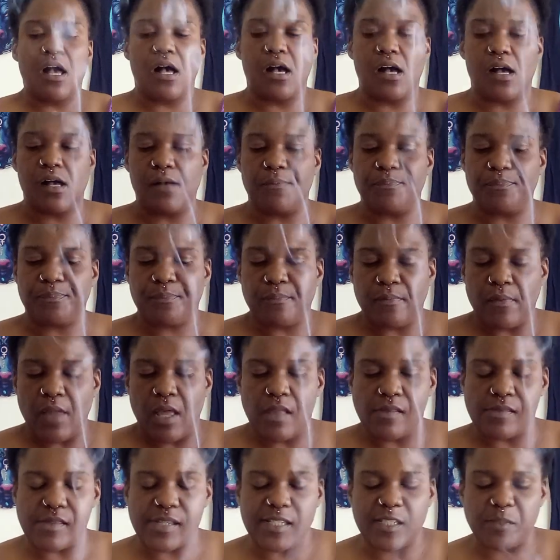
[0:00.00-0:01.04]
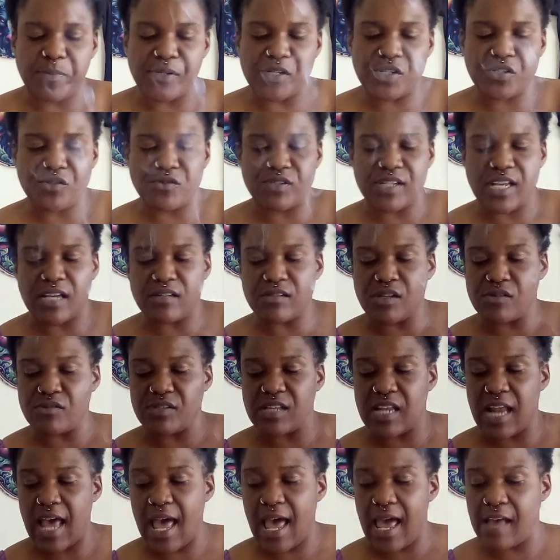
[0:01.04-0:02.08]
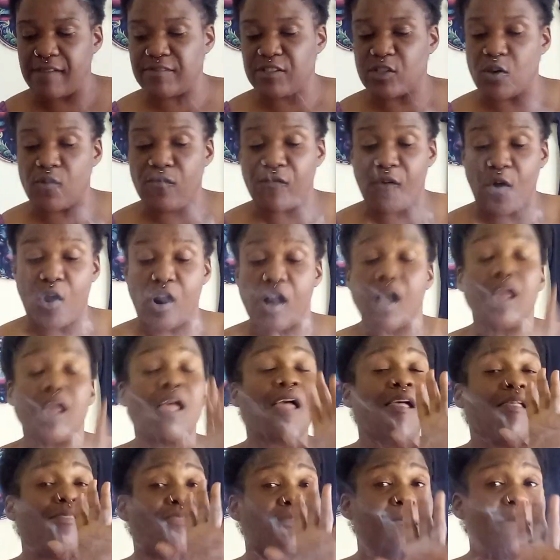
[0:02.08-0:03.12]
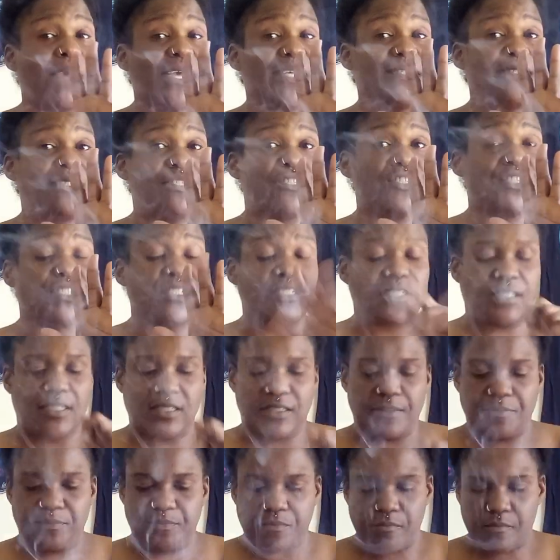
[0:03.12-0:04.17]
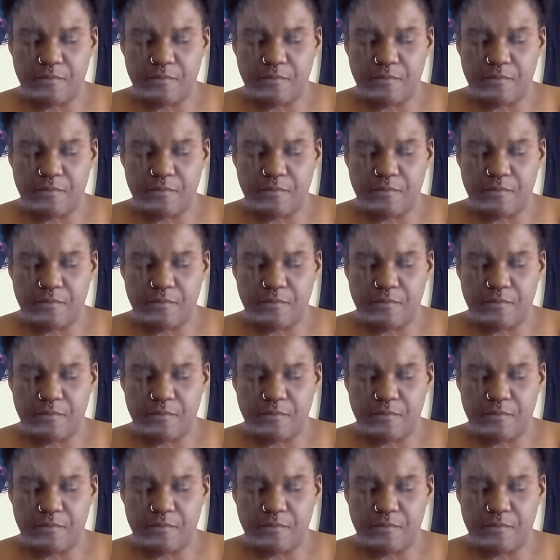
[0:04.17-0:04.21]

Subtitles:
The spiritual downloads that I have so far, the messages.